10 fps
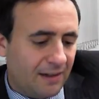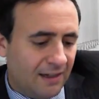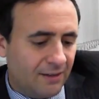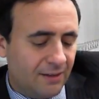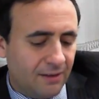
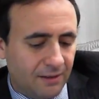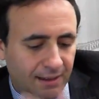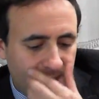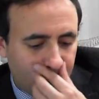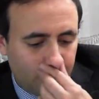until the
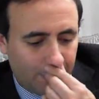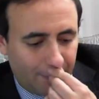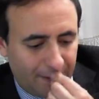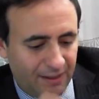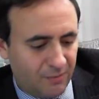last
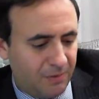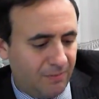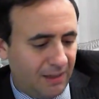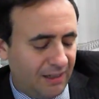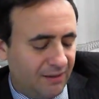Bitcoin has been
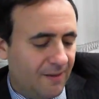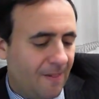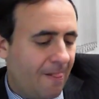mined,